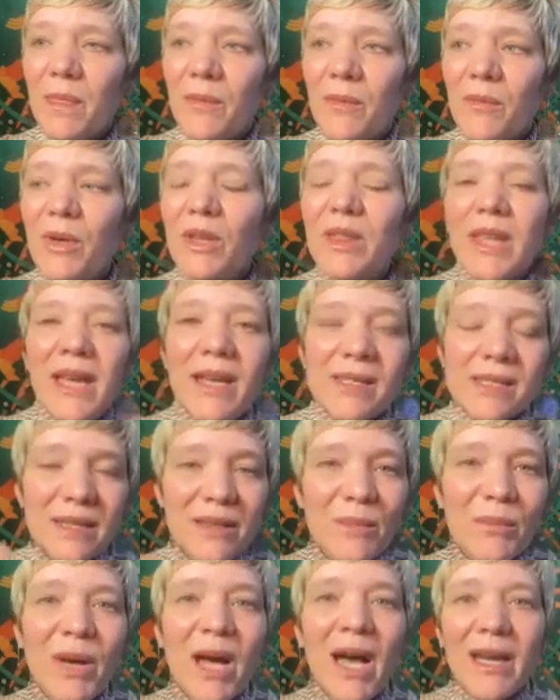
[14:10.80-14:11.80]
relate to
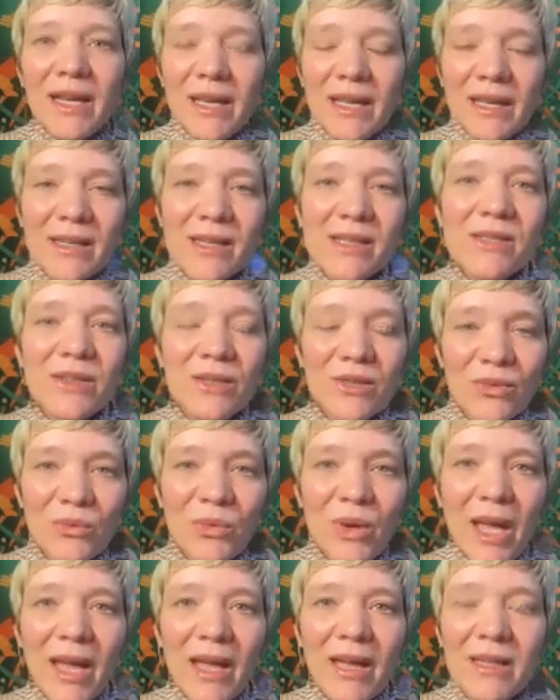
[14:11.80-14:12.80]
the body in a certain
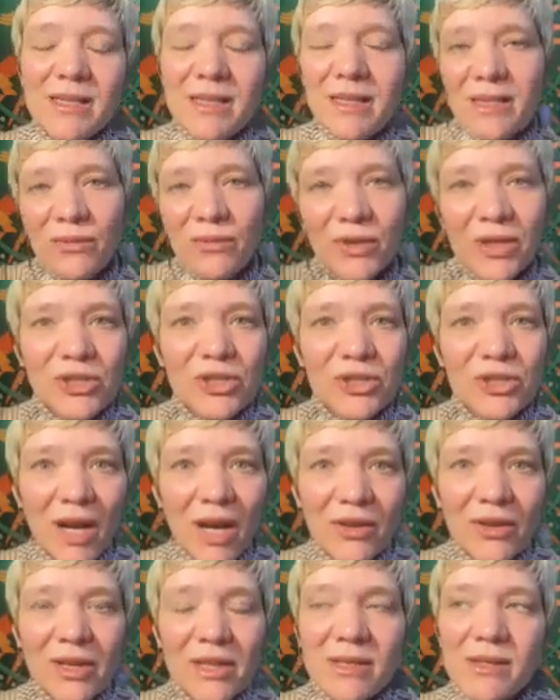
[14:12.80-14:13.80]
way, to different
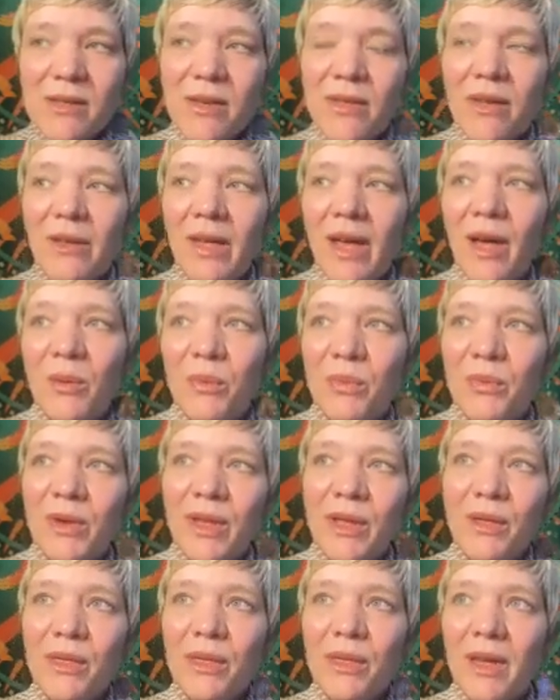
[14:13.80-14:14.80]
chakras, so they'll help
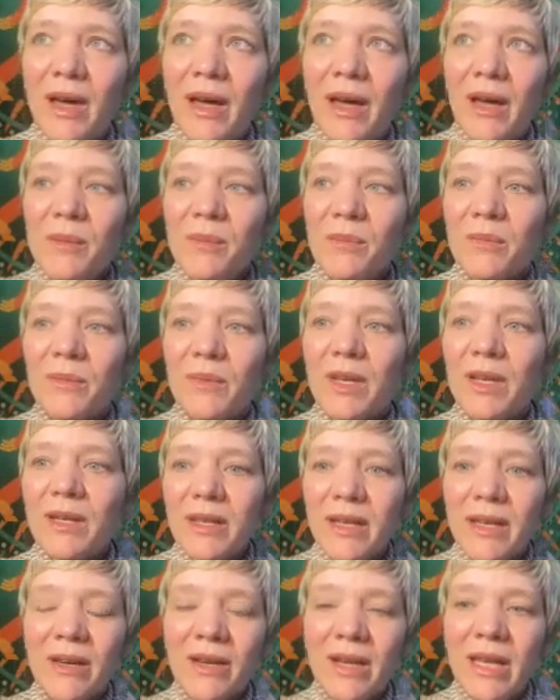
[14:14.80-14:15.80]
with
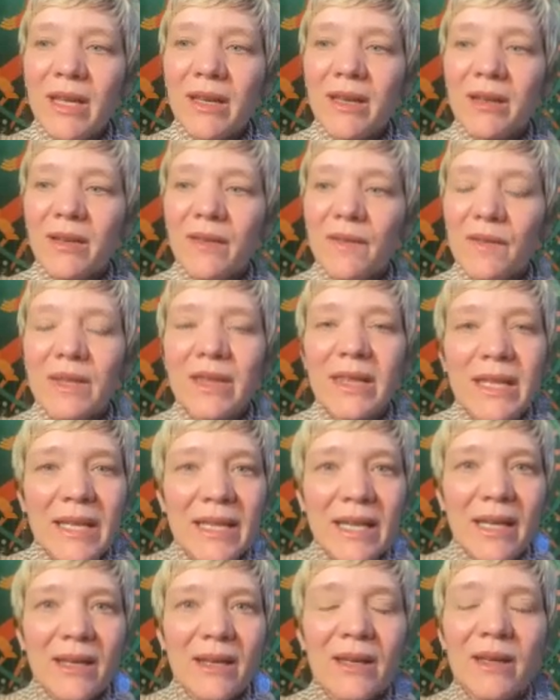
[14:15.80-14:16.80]
clearing,
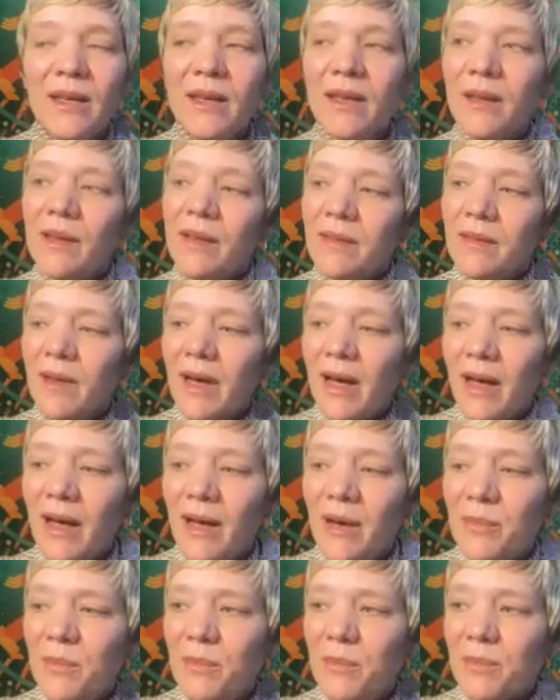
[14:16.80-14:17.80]
cleaning,
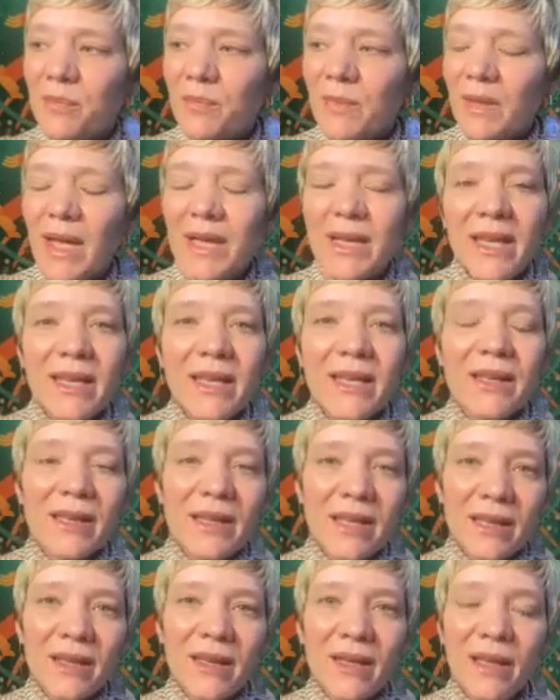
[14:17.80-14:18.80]
and
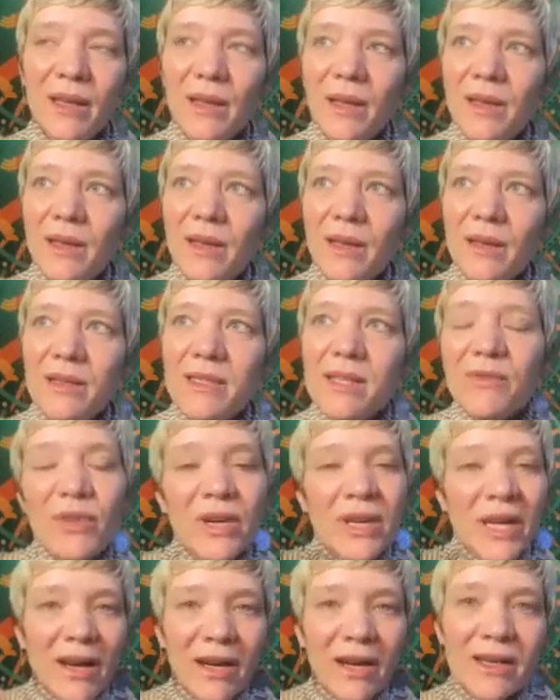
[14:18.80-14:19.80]
healing
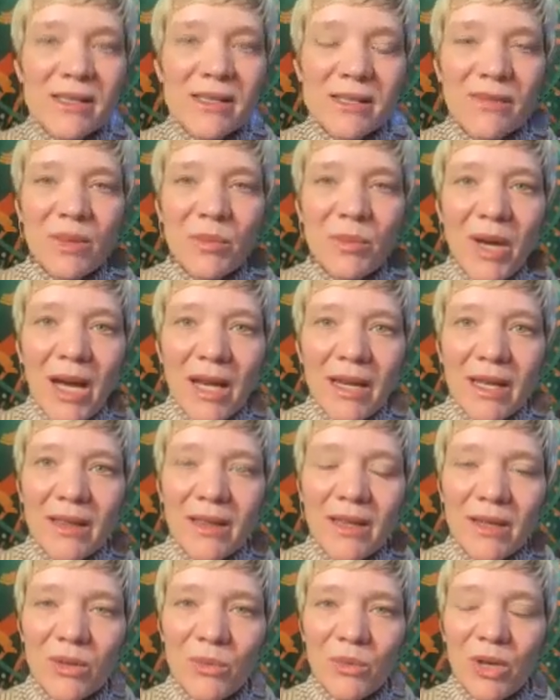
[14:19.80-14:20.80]
different areas of the body
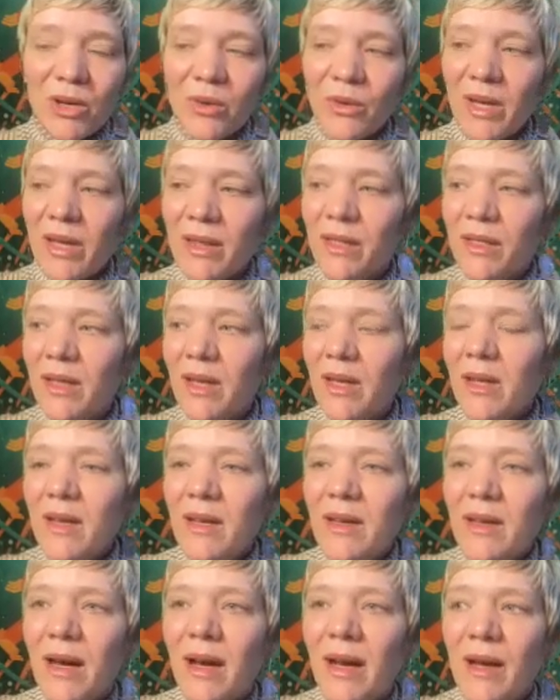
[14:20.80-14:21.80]
that you work with,
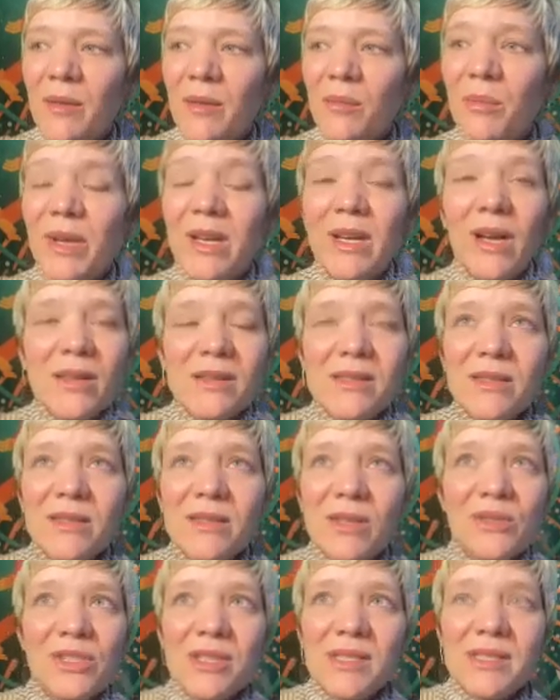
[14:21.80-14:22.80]
but also
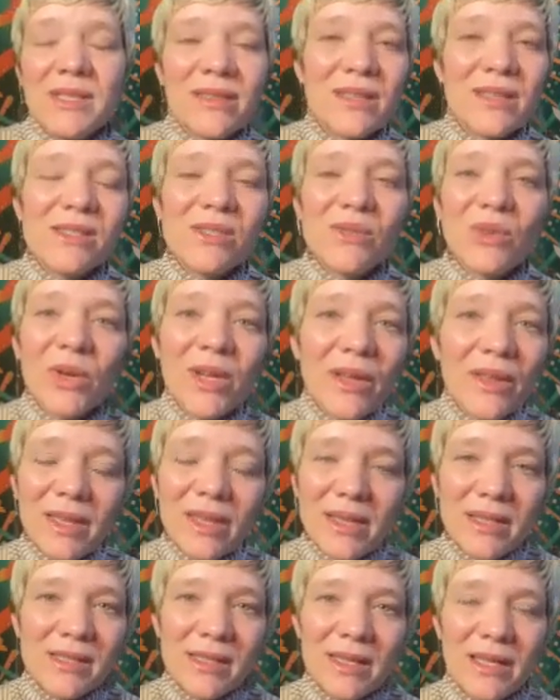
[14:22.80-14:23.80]
just in the soil that
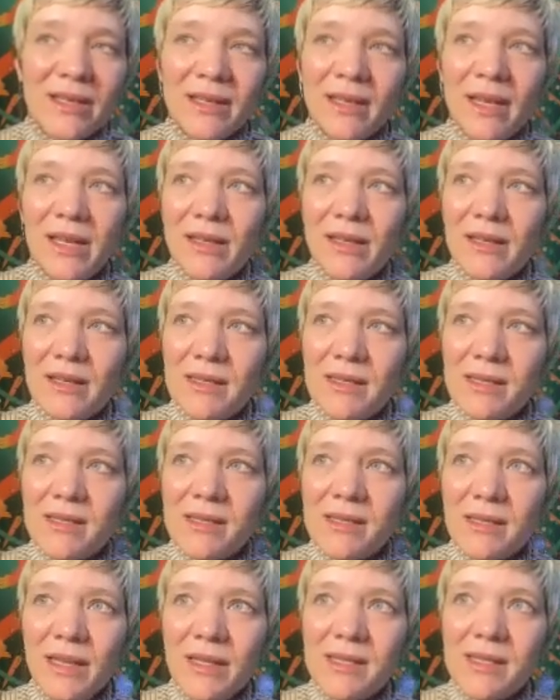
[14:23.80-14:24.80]
it's in.
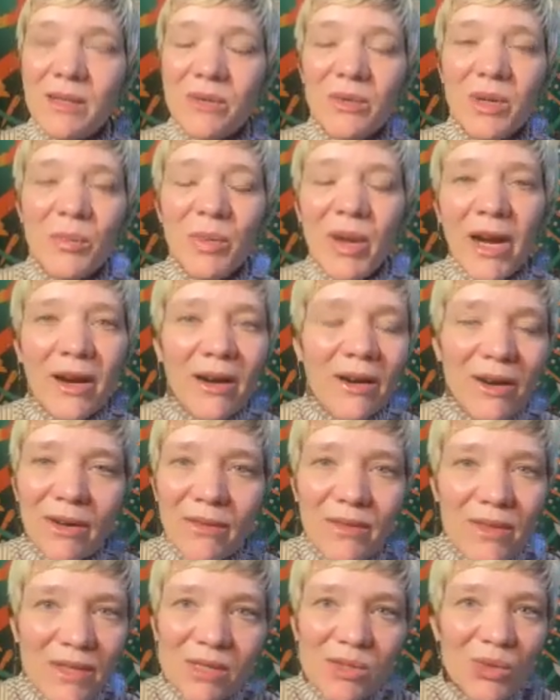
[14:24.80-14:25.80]
It's a repairer
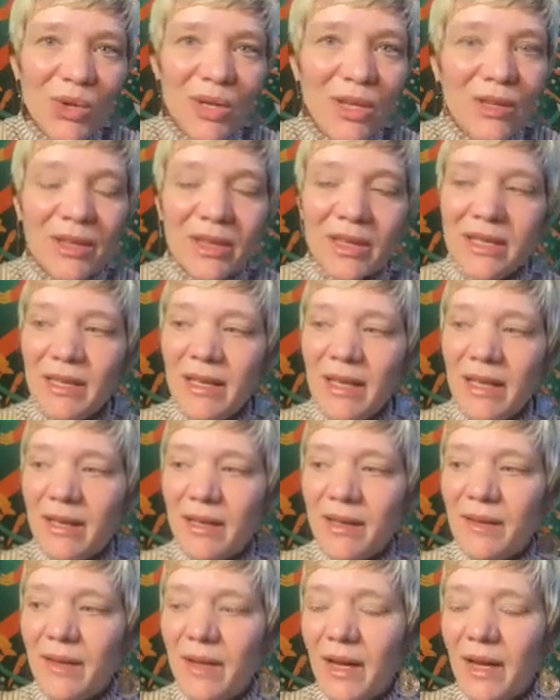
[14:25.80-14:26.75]
of the soil. It